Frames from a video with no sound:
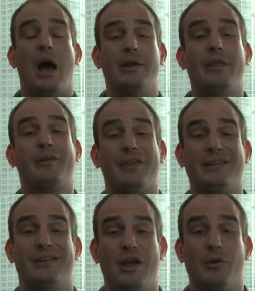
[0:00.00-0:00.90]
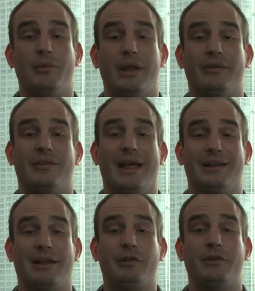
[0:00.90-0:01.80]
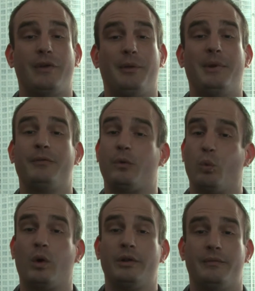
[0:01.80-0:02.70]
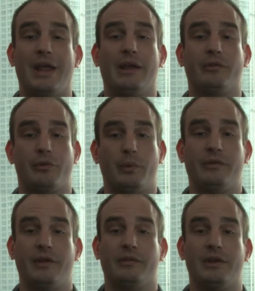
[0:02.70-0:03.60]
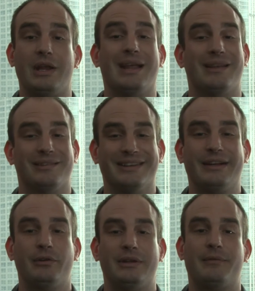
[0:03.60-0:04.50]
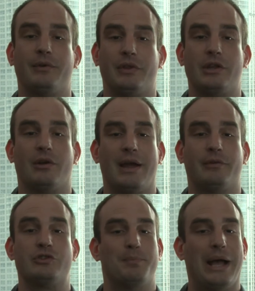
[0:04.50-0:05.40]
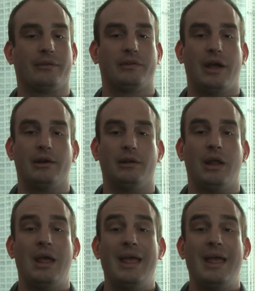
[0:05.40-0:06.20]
Another thing to note is that level development for World of Tanks 360 is a little different than your average box title.